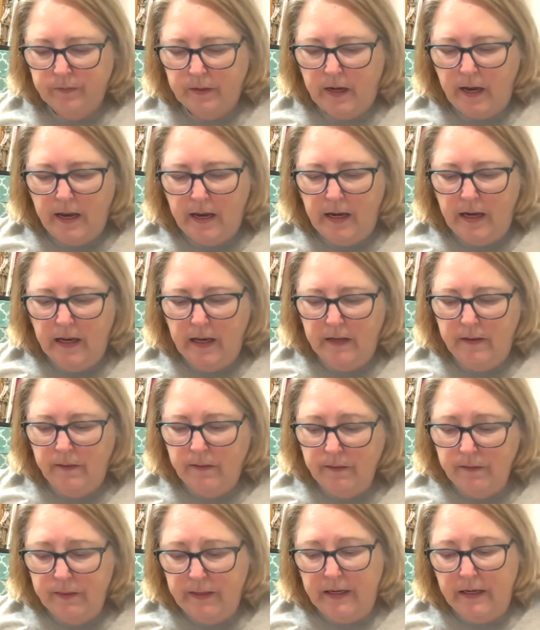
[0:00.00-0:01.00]

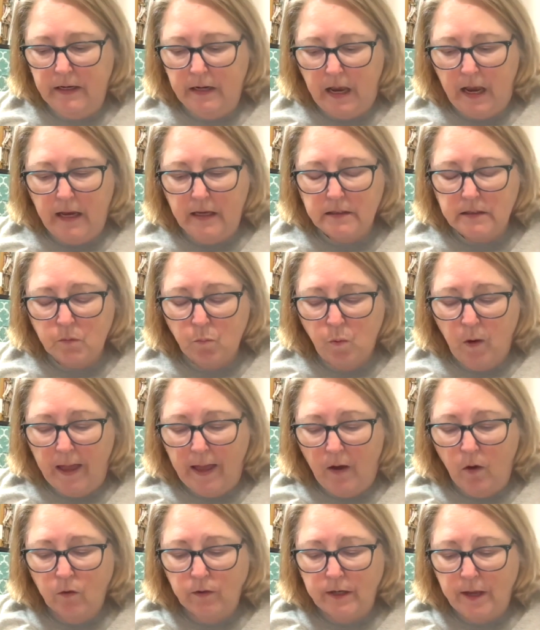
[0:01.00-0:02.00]
and then as
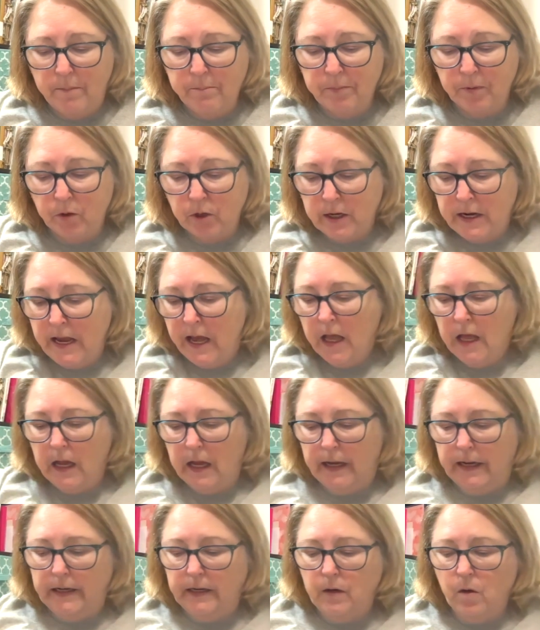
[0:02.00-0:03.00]
well, number
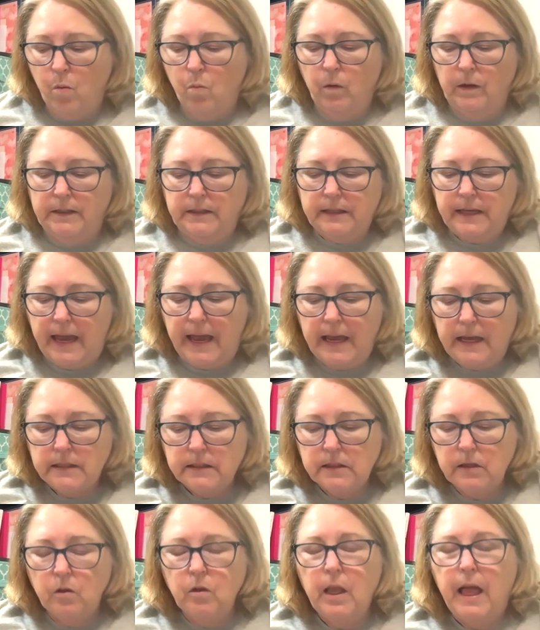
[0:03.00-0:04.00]
9 was
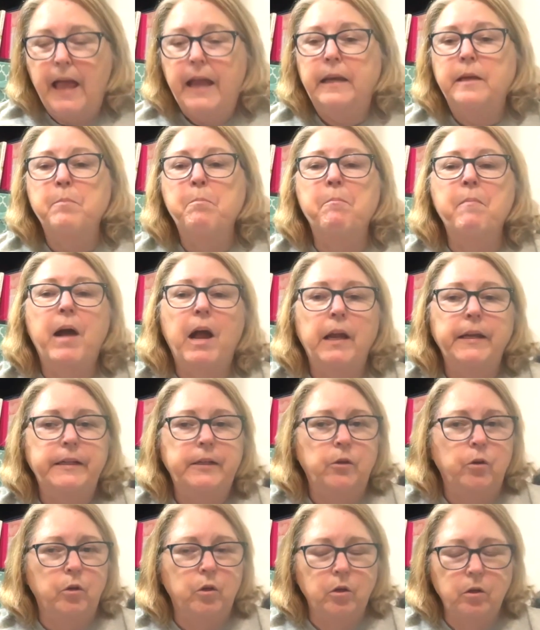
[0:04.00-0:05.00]
Castle and
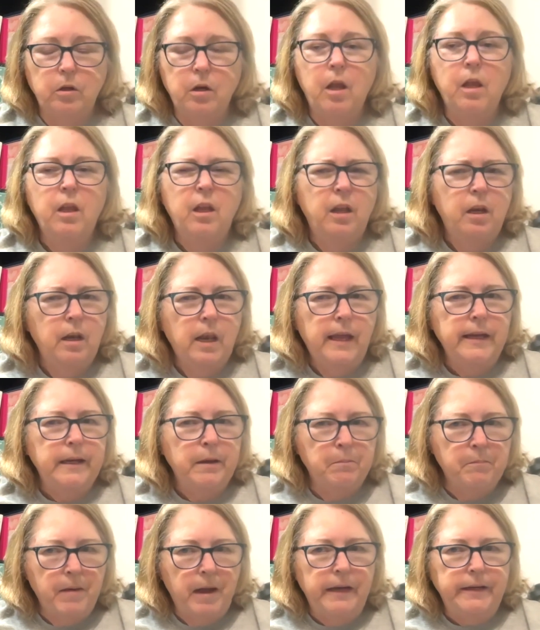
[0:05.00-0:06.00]
Minor, like a
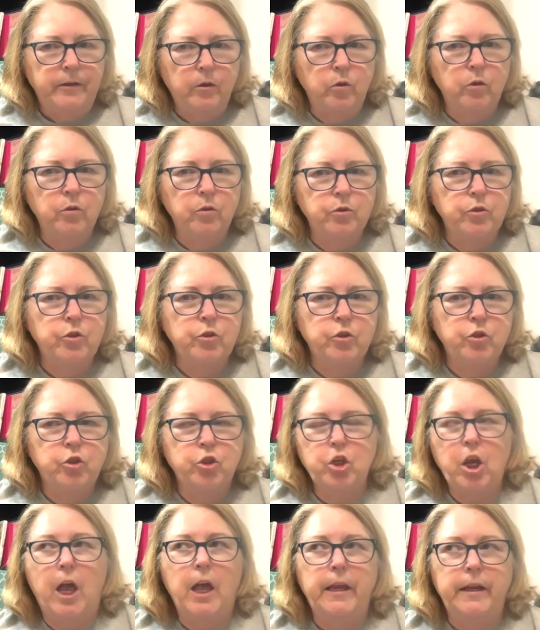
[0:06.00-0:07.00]
minor
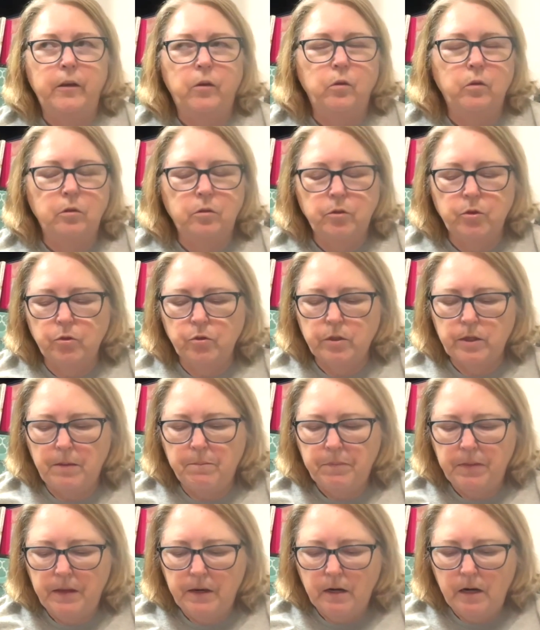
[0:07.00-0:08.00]
child or
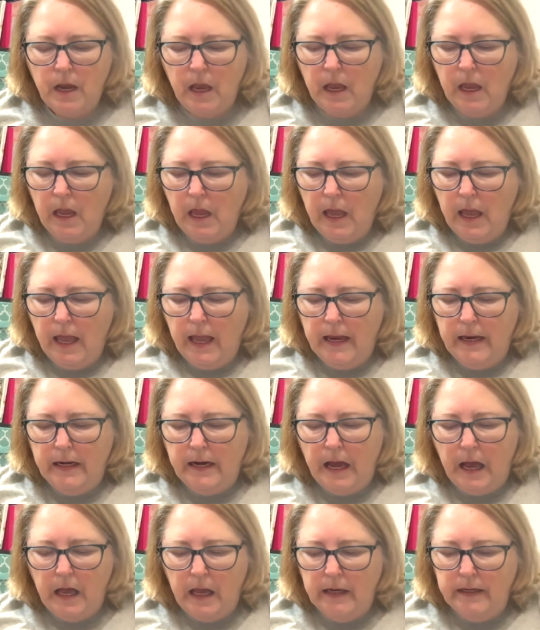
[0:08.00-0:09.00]
something. And
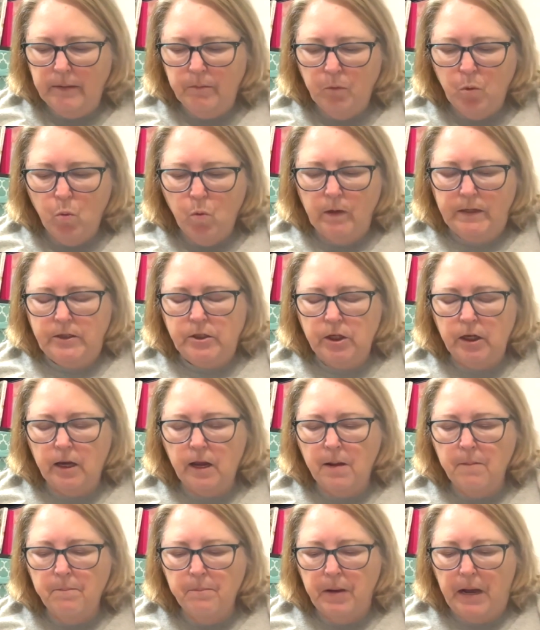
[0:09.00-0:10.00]
I am going to
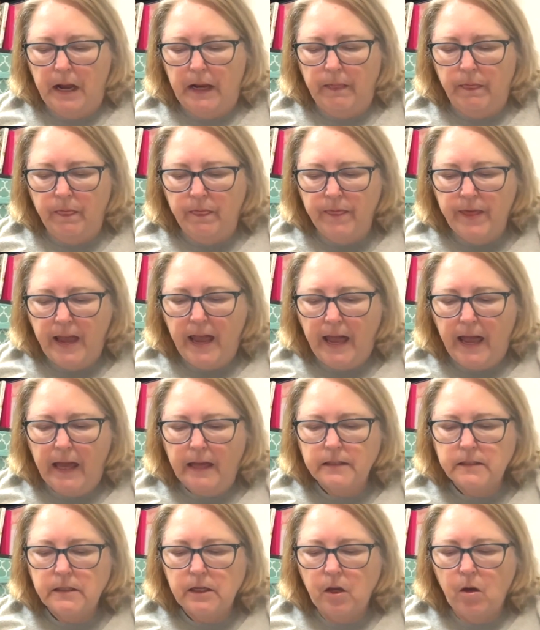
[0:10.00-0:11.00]
combine
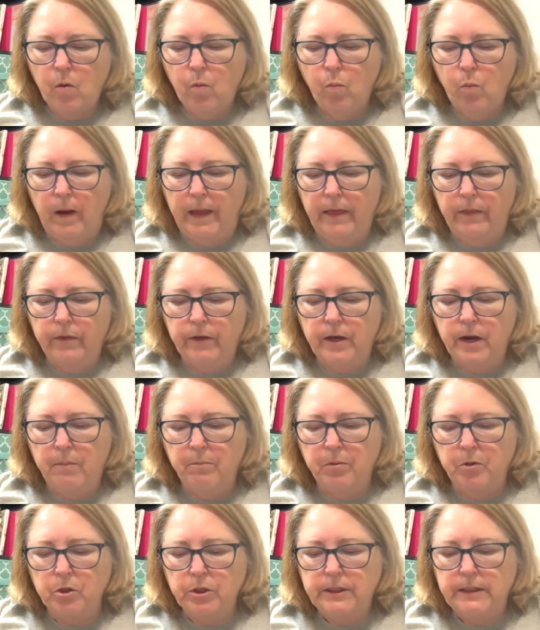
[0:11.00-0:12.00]
that with
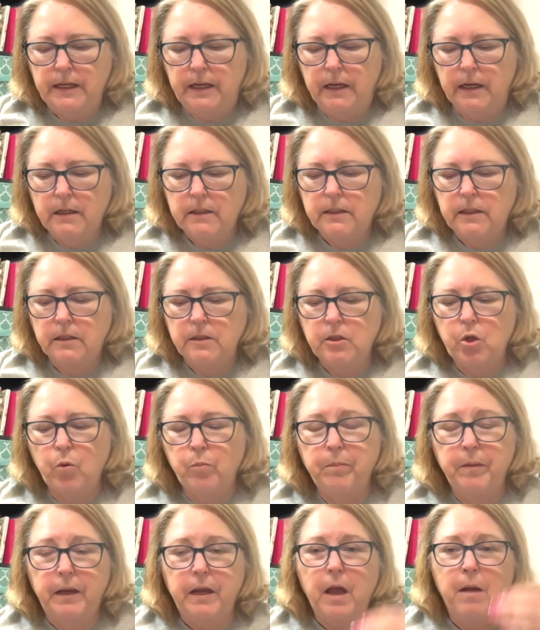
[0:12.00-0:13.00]
number 6, so
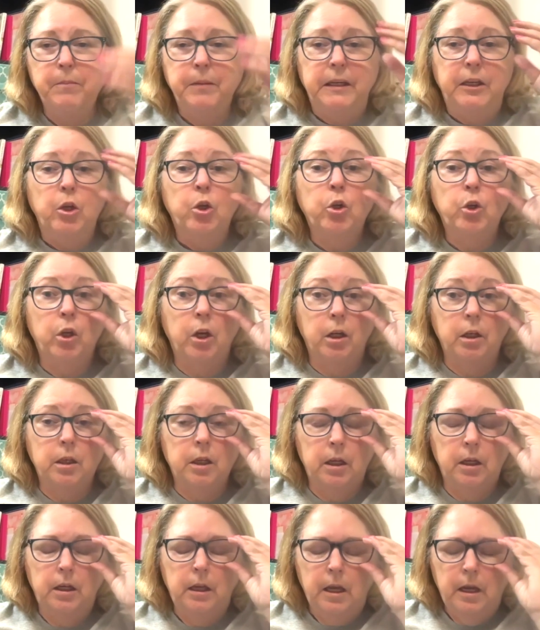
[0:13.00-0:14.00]
Becoming Hook.
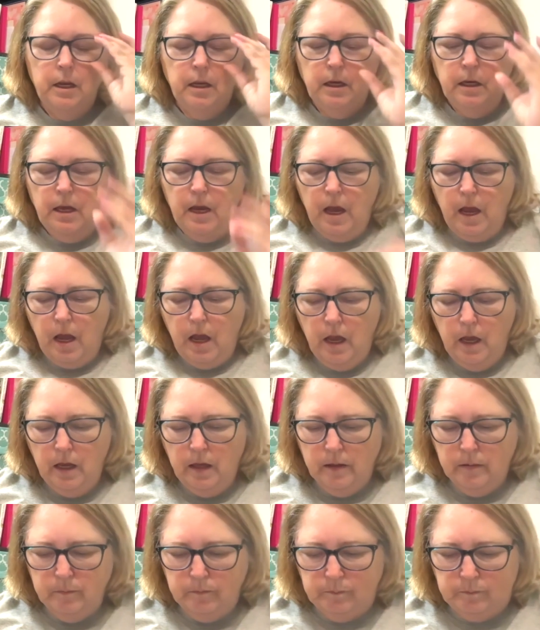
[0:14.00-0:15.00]

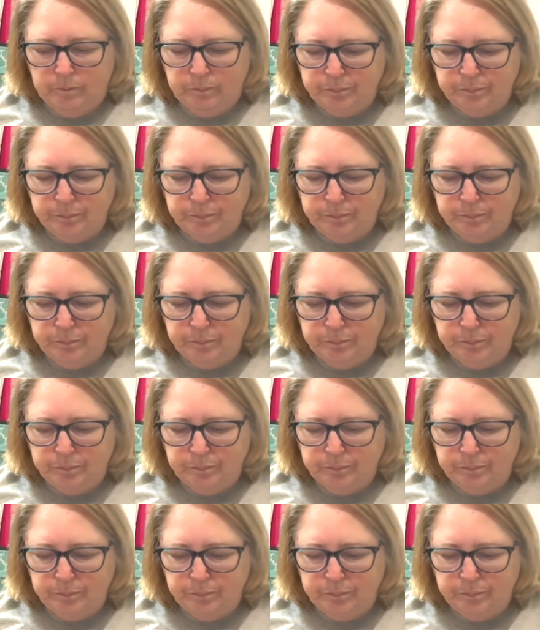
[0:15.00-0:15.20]
And